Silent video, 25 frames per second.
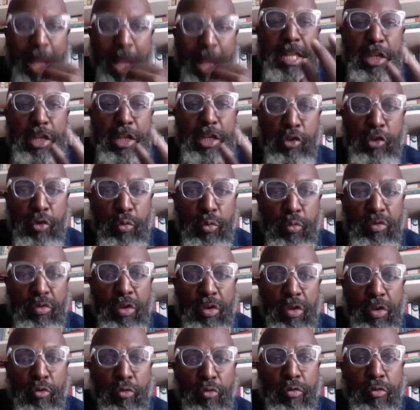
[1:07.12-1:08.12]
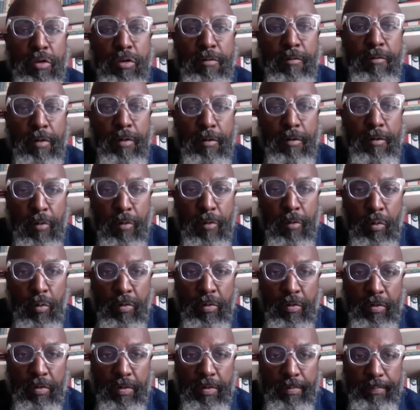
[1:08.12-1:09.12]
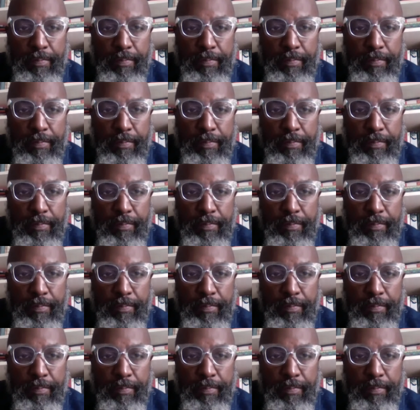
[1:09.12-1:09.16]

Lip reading: it choose a tree full of thorns?